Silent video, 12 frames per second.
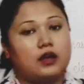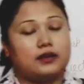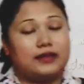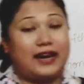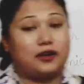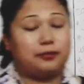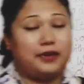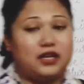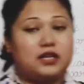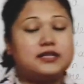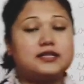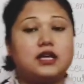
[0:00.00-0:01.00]
That
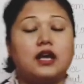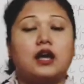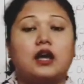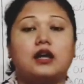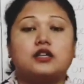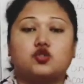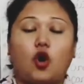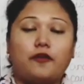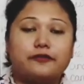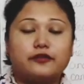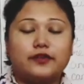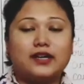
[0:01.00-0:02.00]
means
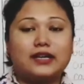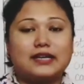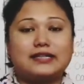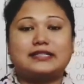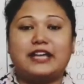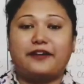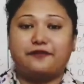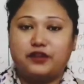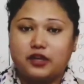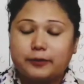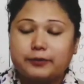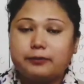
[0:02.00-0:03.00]
software is
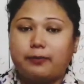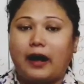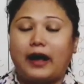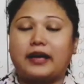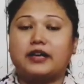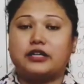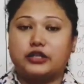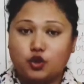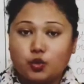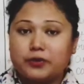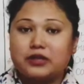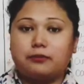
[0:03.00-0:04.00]
developed by
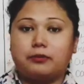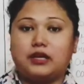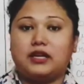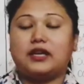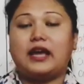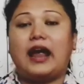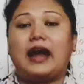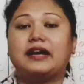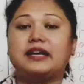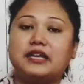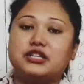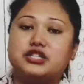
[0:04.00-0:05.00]
human being and
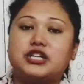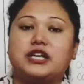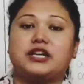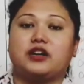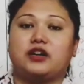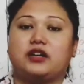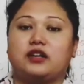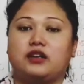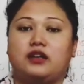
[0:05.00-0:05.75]
engineered.